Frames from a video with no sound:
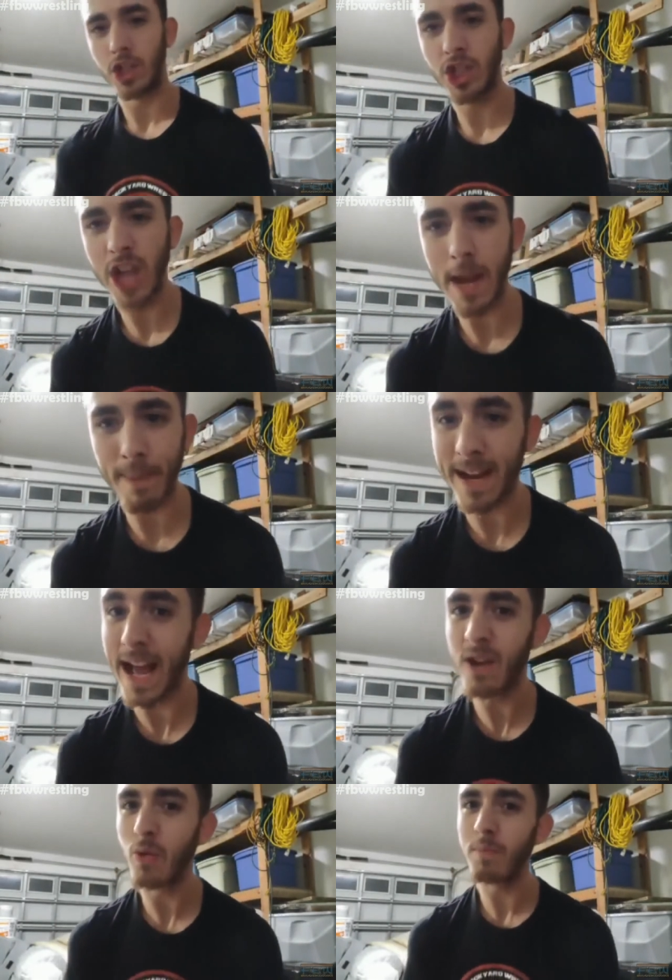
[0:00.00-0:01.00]
shape, and
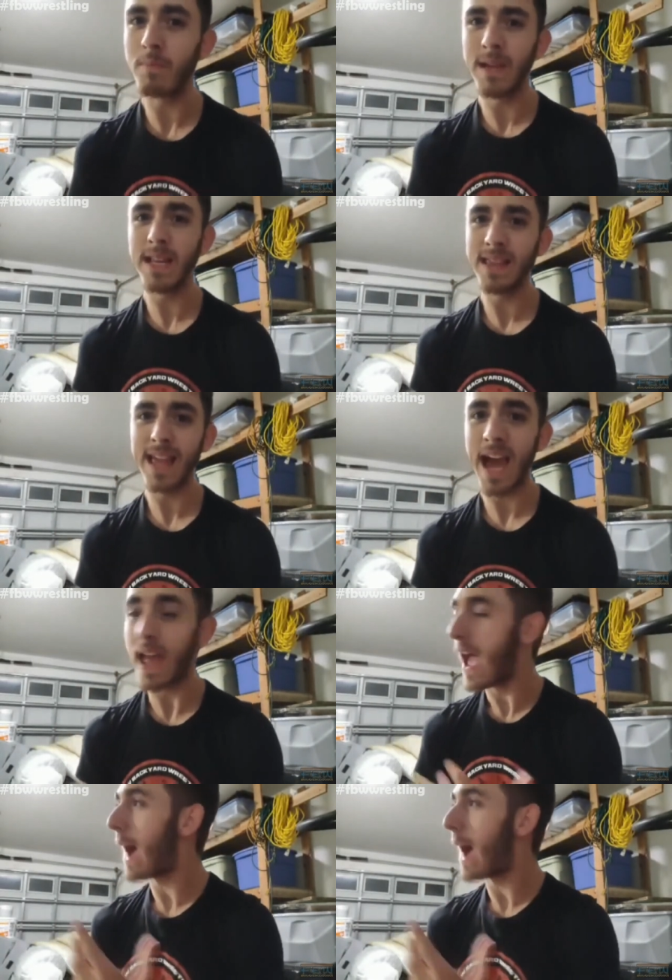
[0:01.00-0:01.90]
I don't mean that.